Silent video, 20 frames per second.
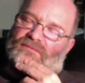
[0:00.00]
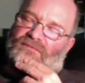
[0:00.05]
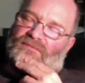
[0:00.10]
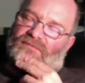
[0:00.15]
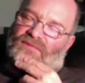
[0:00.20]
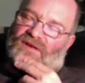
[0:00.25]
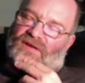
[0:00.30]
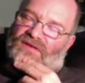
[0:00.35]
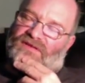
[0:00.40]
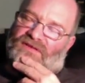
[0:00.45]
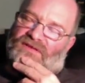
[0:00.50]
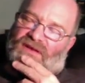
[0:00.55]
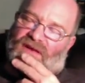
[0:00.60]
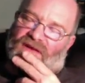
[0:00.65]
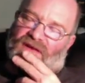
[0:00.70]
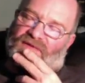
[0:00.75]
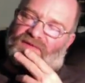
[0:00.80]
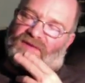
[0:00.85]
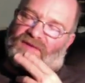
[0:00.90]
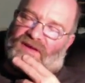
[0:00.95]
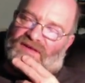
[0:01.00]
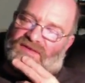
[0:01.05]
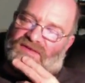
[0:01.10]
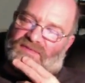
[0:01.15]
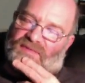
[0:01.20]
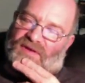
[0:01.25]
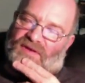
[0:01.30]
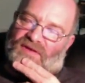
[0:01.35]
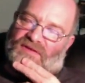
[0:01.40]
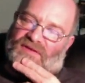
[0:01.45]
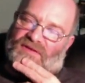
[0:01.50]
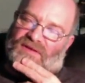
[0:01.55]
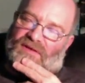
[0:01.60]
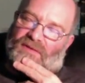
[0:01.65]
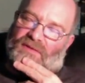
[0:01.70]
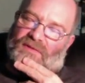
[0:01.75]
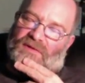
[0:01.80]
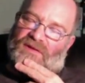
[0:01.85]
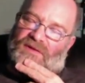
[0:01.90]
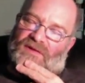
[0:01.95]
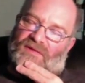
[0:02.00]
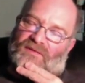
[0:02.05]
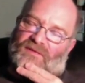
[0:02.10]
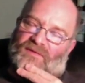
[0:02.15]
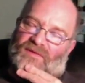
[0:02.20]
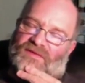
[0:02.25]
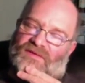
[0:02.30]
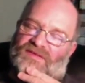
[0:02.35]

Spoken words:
not side effects, but one of the first